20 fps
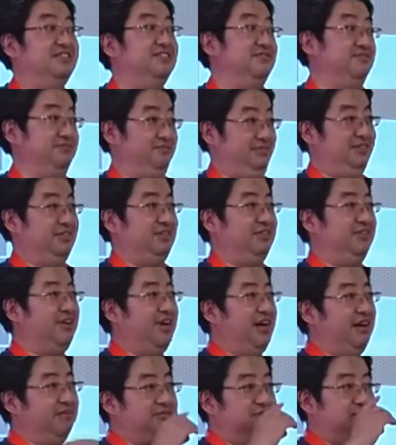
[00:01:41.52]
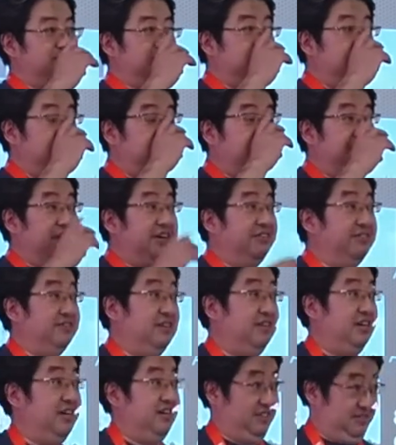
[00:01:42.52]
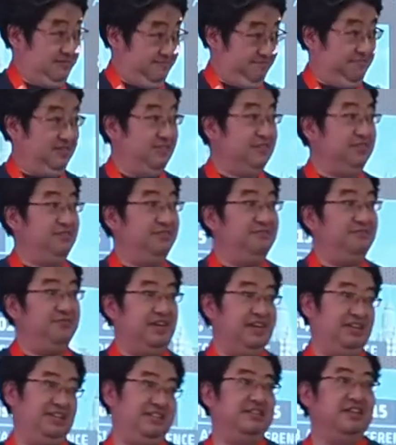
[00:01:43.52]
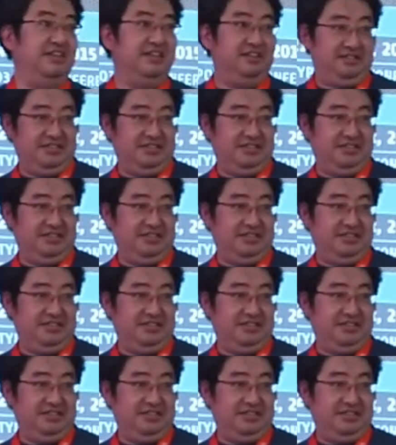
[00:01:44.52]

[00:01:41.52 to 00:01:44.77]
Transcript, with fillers: too. You have to slow down a lot to find